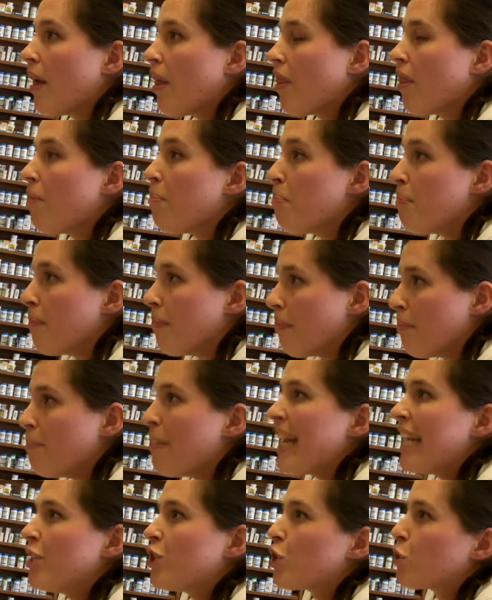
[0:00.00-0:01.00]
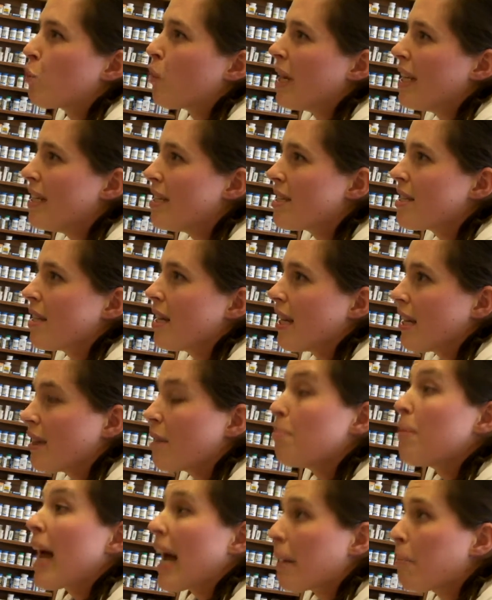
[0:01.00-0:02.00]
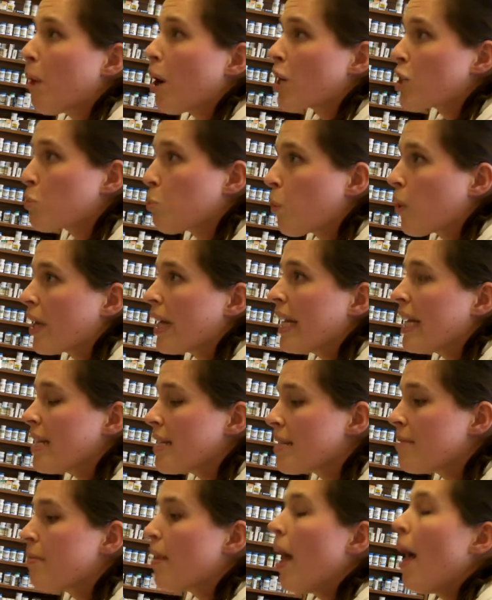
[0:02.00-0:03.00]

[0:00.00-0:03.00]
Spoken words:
the major ones, like the black box warnings,